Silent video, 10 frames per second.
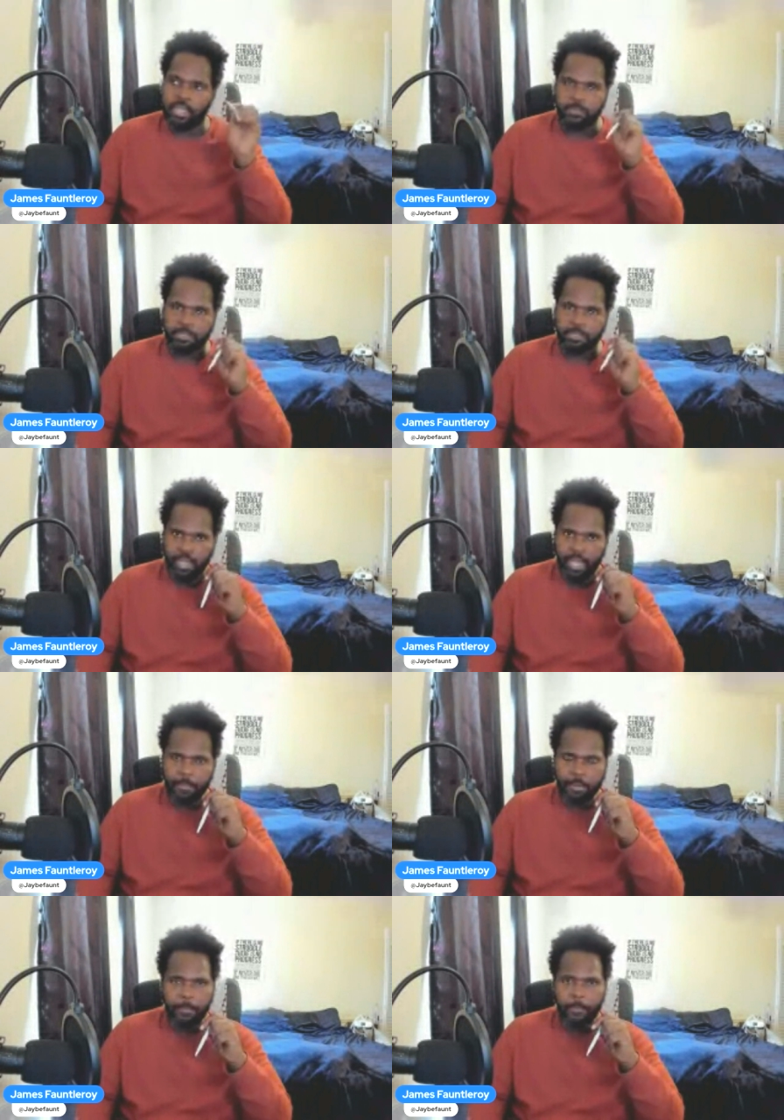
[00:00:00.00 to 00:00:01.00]
Guess what's going to
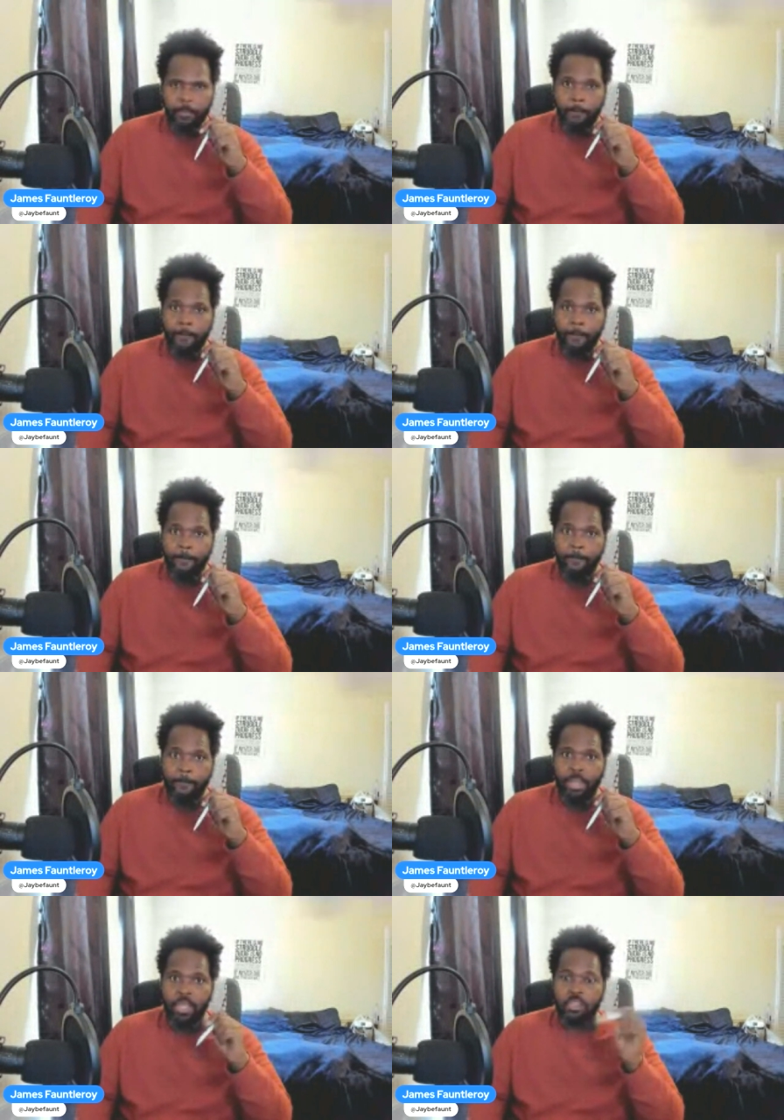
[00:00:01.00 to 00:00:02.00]
happen?
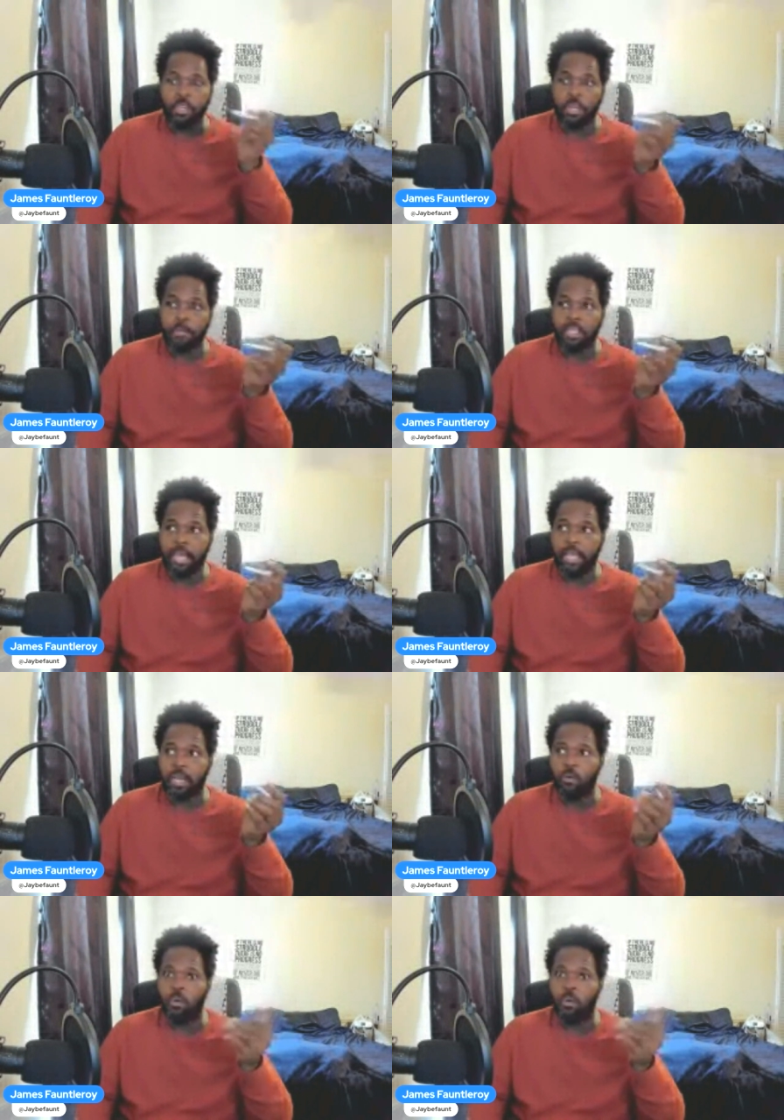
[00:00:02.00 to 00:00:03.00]
They're going to be
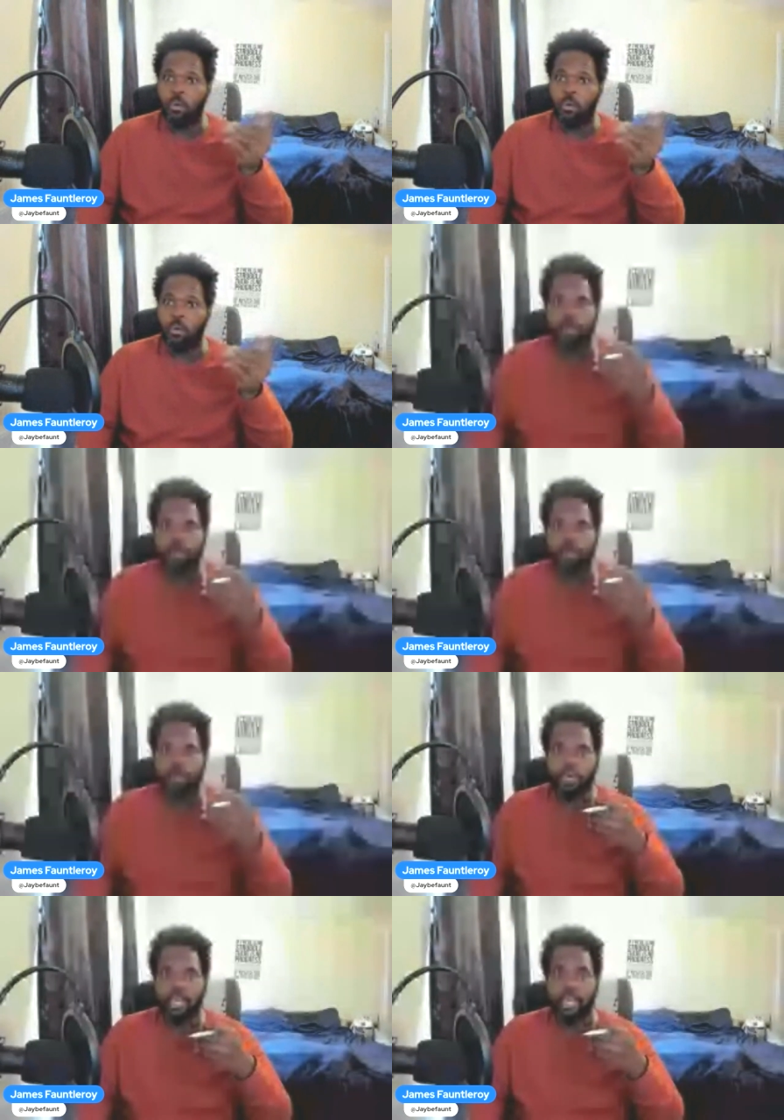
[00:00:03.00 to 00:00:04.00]
like, well, I need to take a
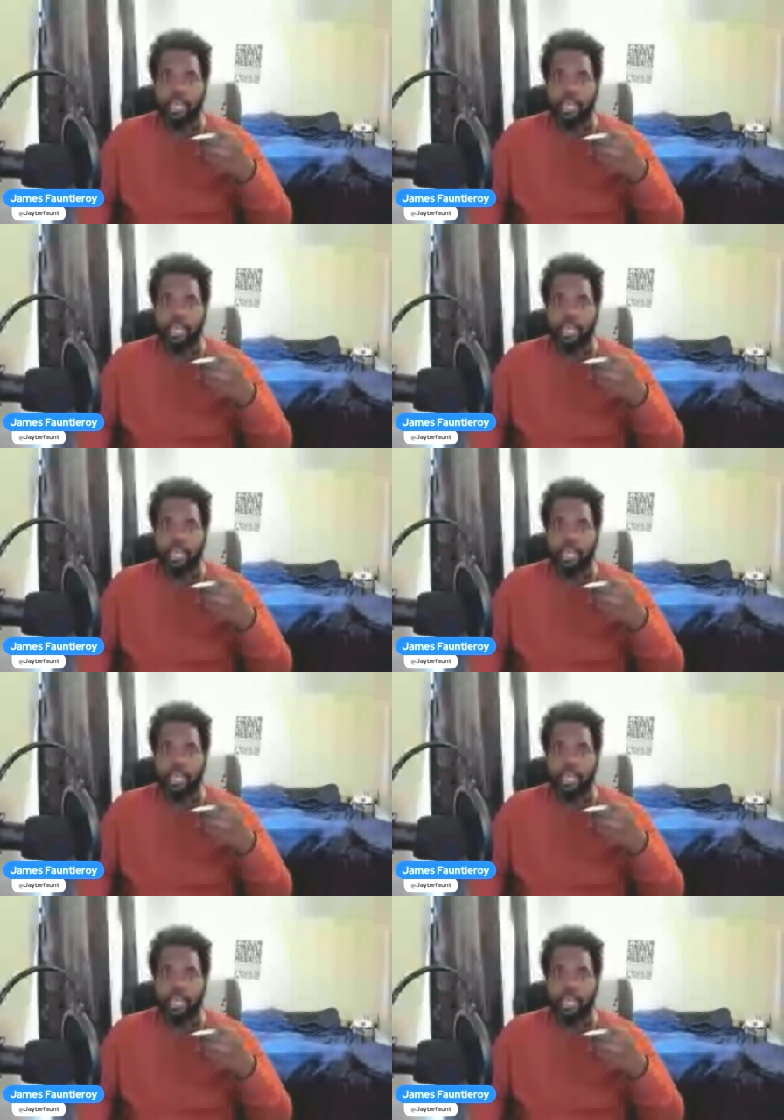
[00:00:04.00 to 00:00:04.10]
break.